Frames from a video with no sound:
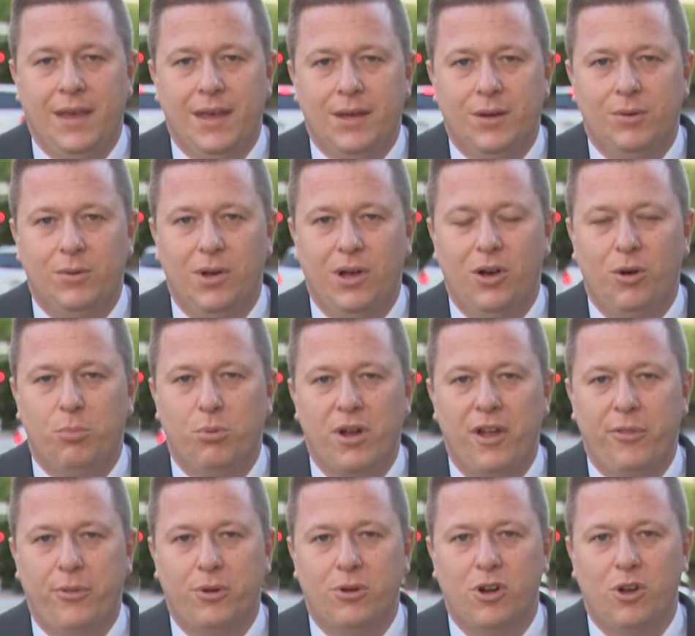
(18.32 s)
Well,
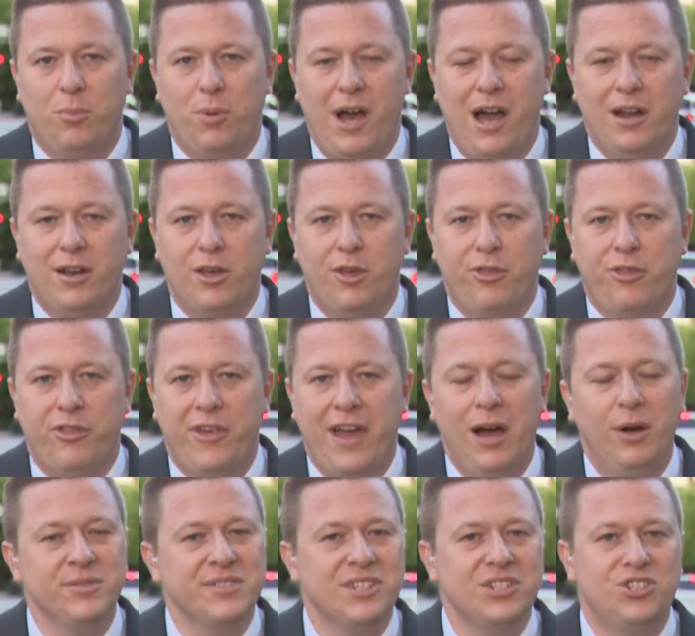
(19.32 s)
Brent, there are about a
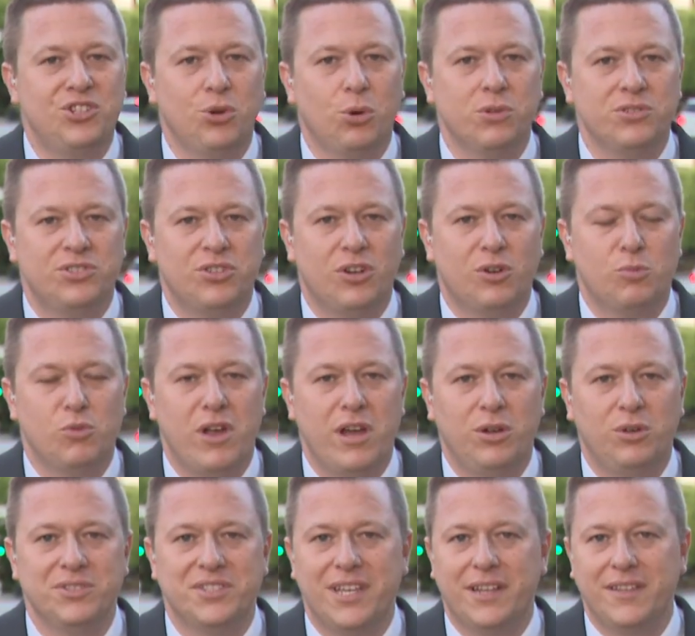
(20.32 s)
thousand short-term
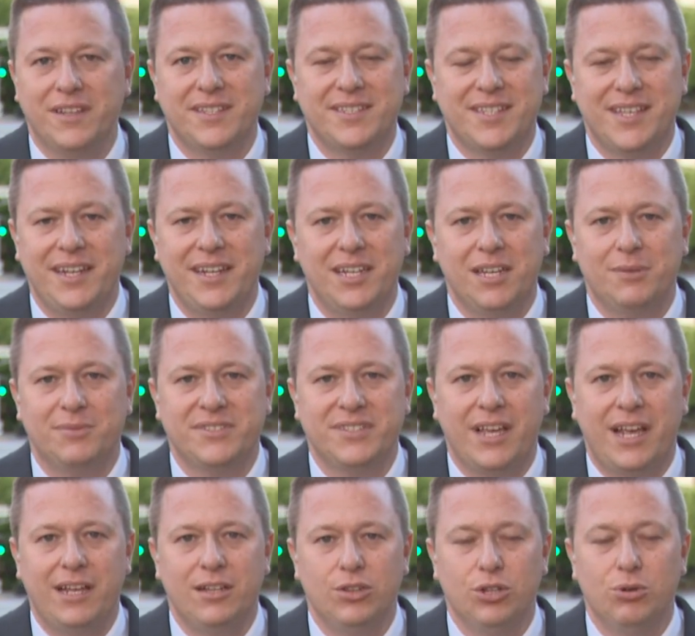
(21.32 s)
rentals in the city of
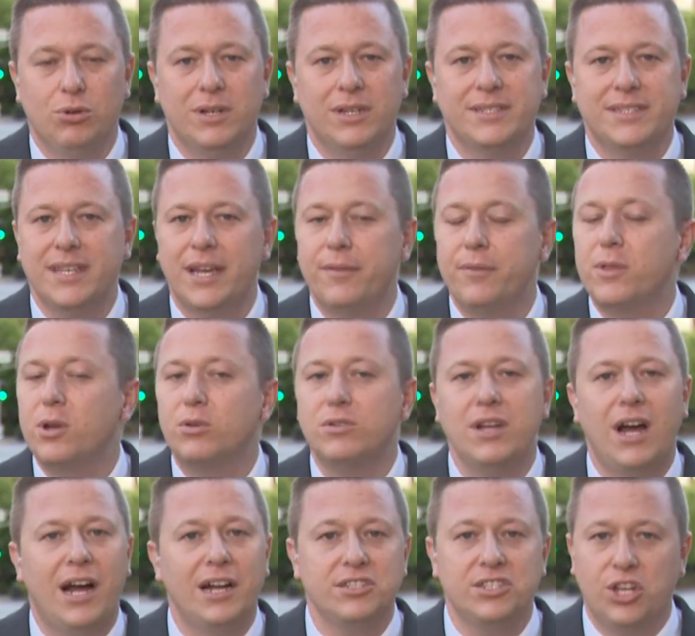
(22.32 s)
St. Louis, and they're
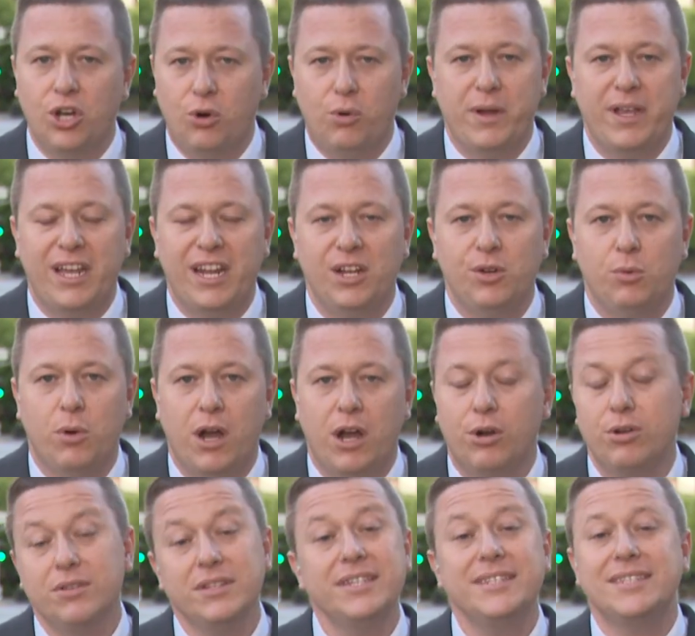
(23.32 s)
not going
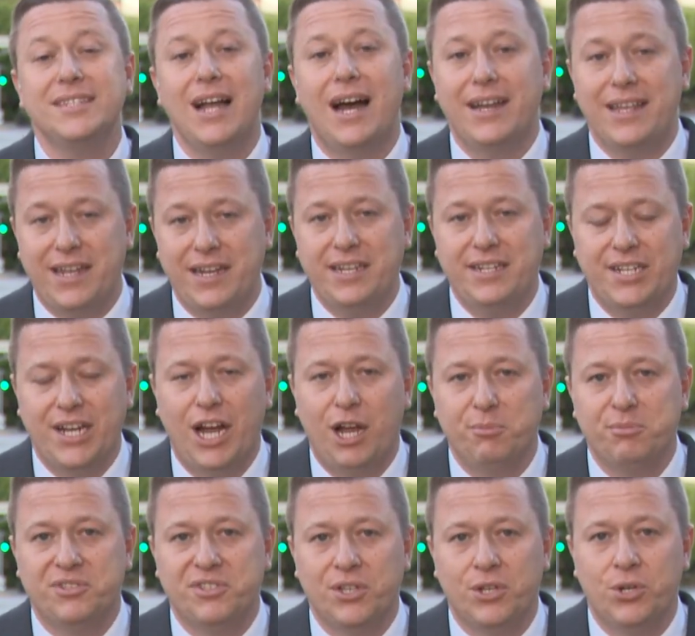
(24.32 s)
anywhere, at least not
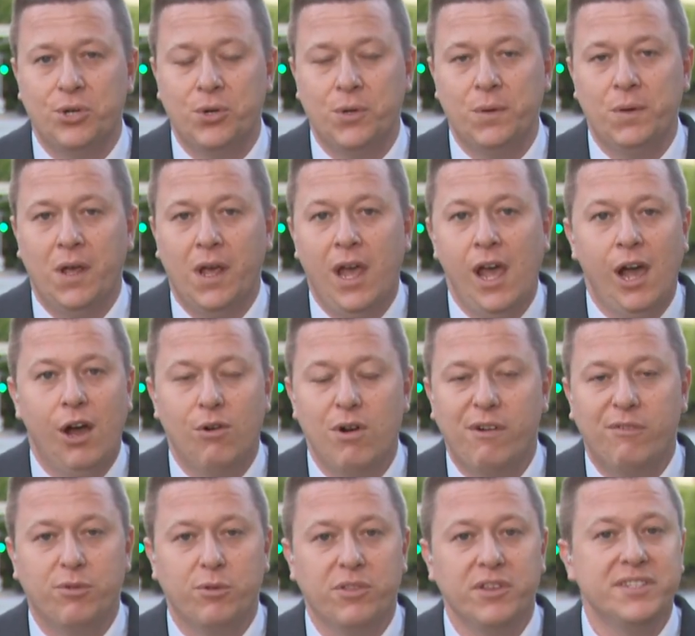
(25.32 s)
anytime soon.
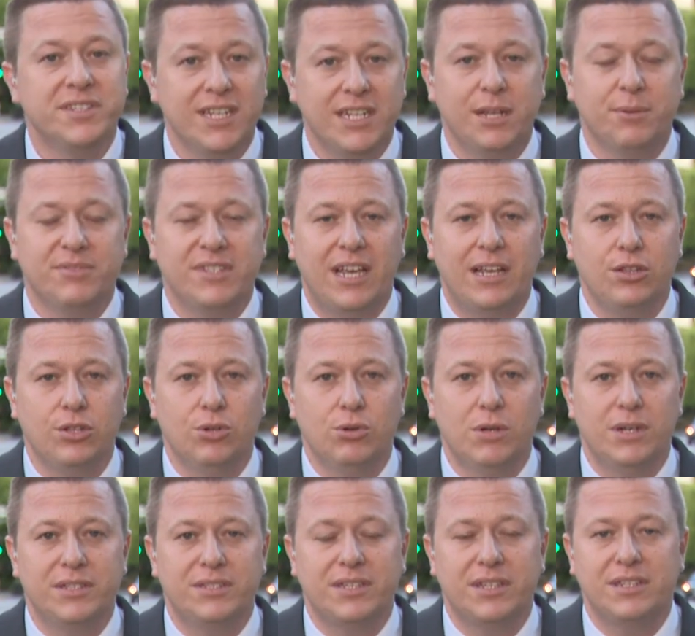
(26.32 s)
However, the city of St.
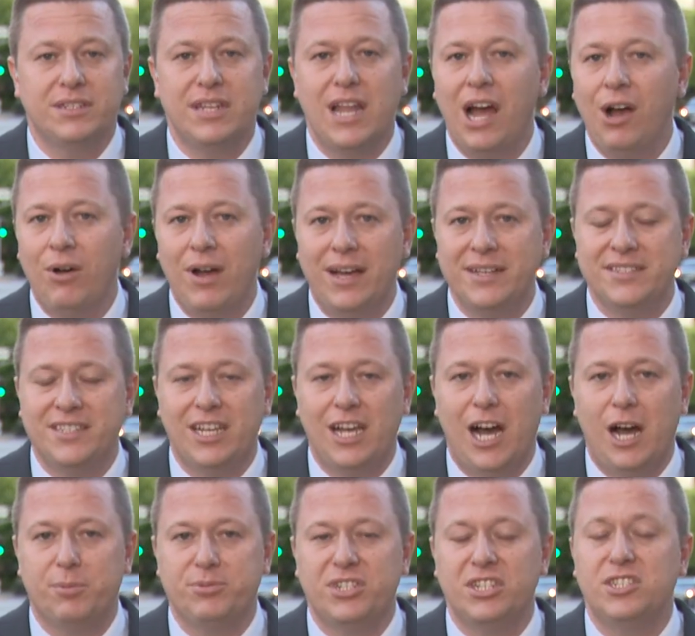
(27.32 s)
Louis now has the
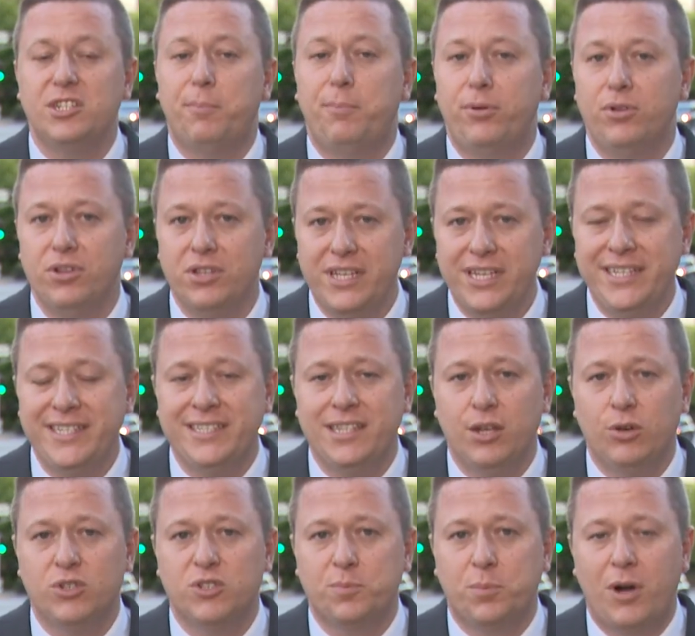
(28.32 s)
option to police
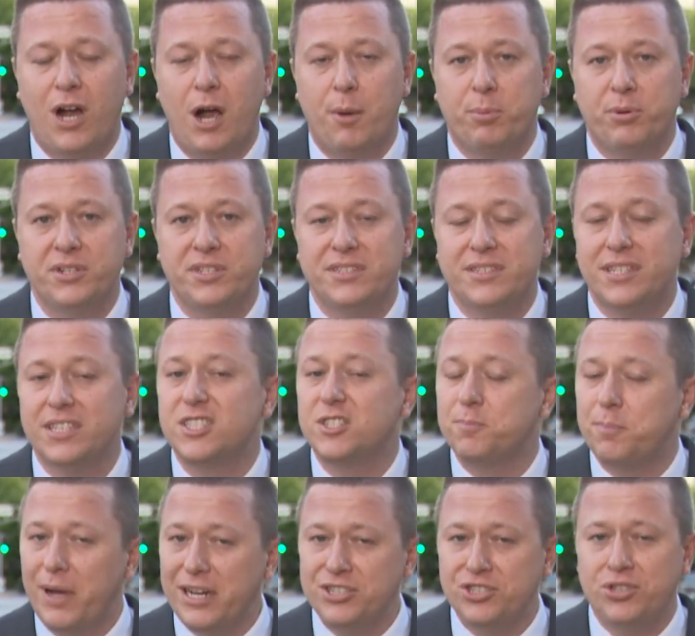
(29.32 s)
those properties,
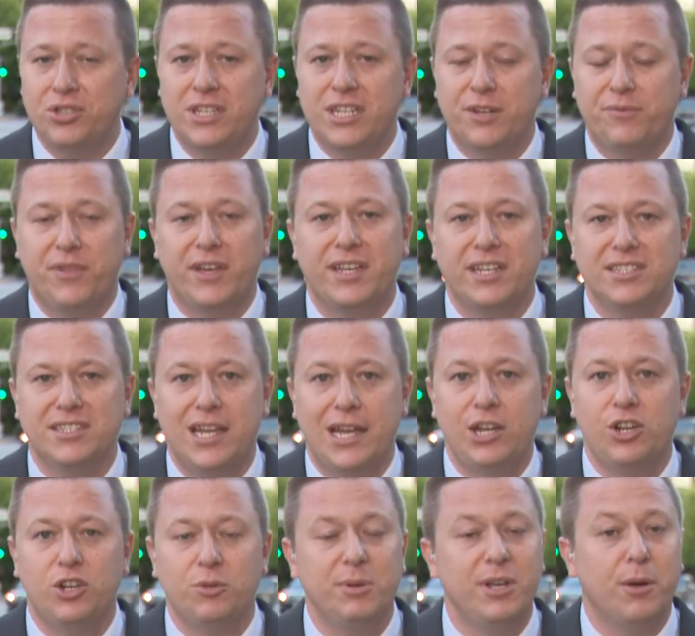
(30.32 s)
especially if they
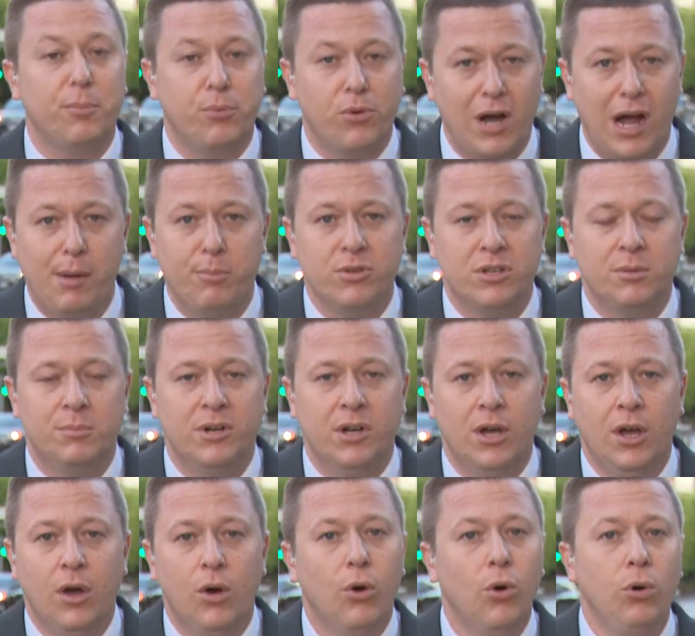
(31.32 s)
continue to be a problem
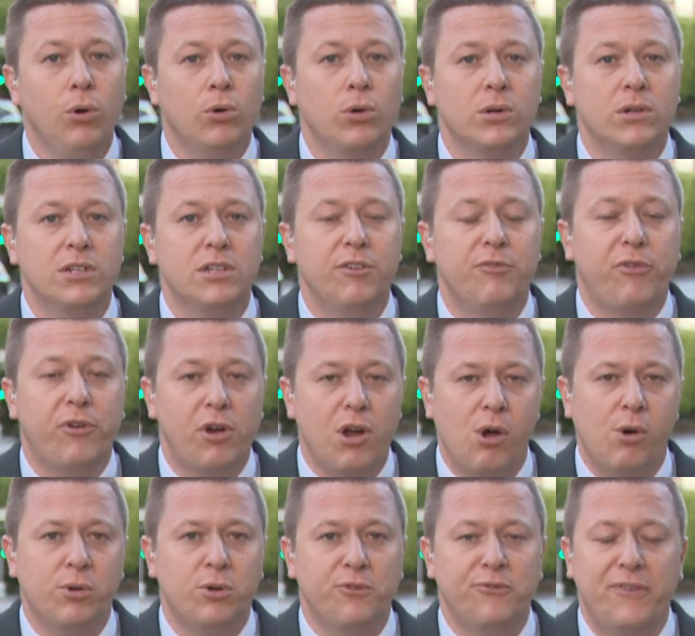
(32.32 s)
or if their
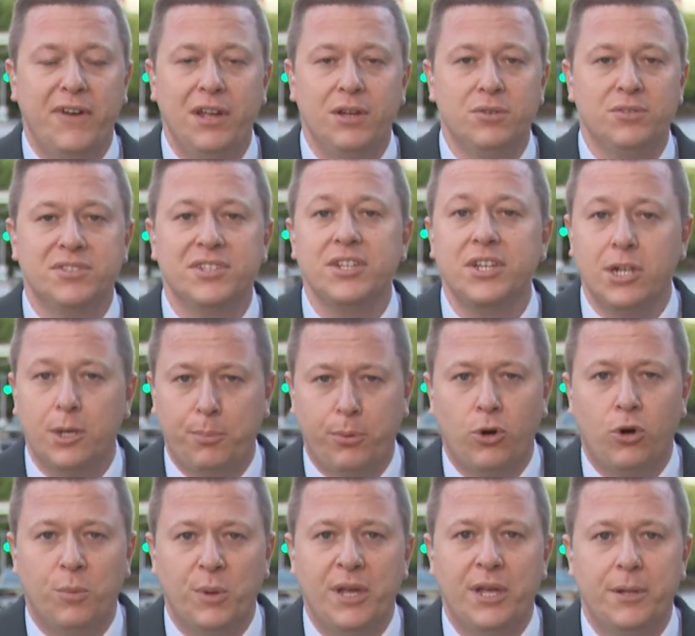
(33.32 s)
owner fails to get a
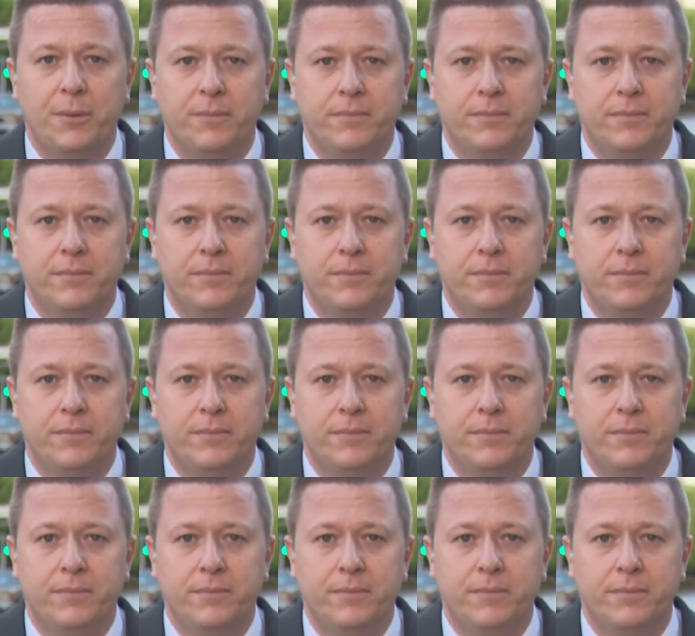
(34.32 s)
permit.